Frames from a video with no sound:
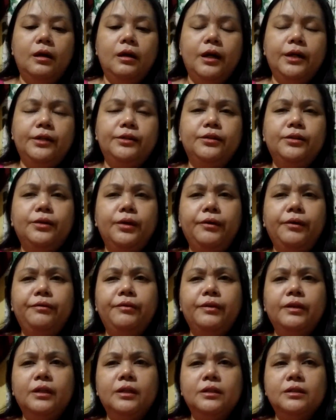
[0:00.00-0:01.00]
I don't know
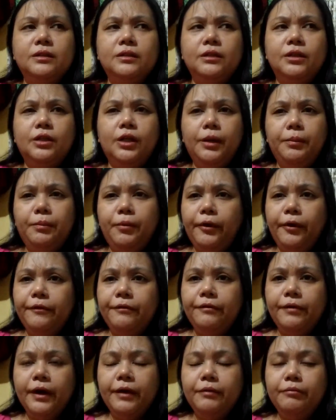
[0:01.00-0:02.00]
if it is a
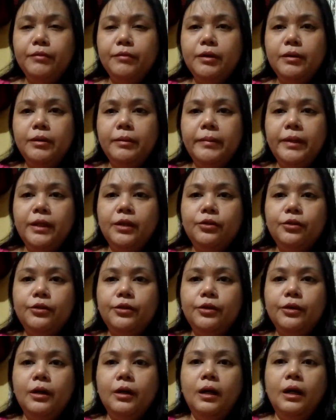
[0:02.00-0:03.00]
3.5
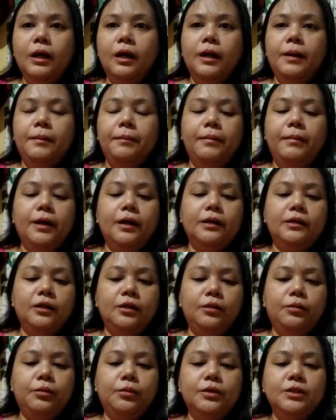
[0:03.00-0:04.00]
millimeter, but
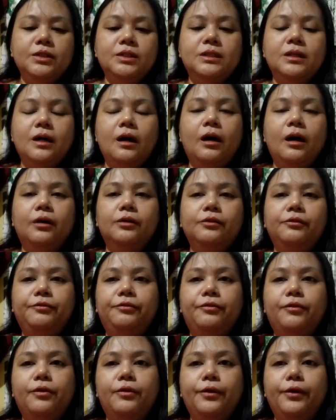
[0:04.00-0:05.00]
it works out
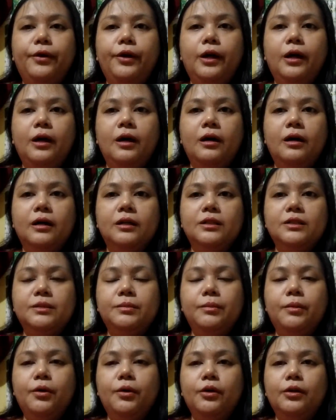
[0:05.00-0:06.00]
for
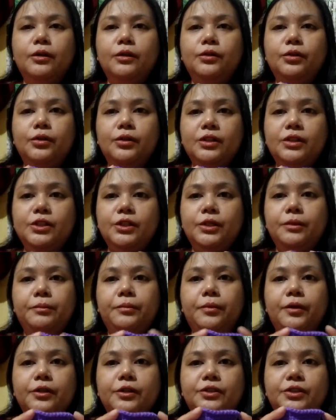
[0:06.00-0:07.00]
small
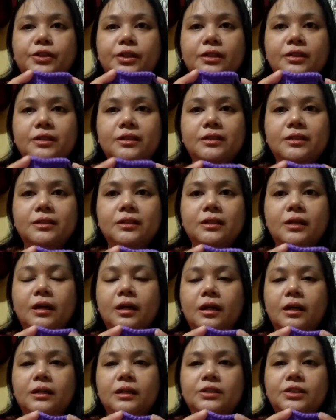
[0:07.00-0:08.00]
Tunisian projects
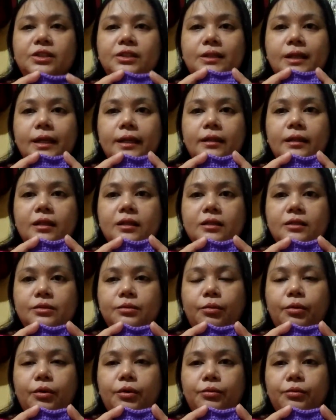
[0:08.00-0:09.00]
just like this
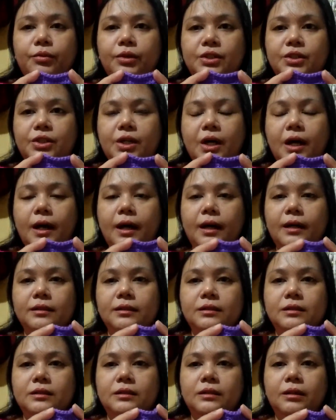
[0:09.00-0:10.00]
one, which
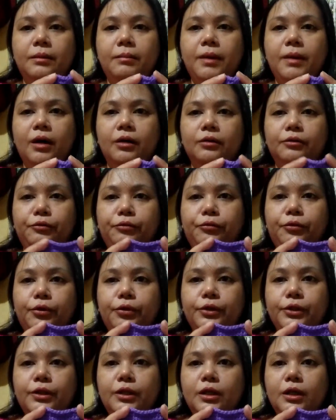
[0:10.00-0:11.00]
has about
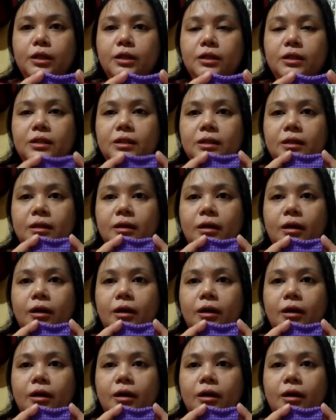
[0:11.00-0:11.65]
14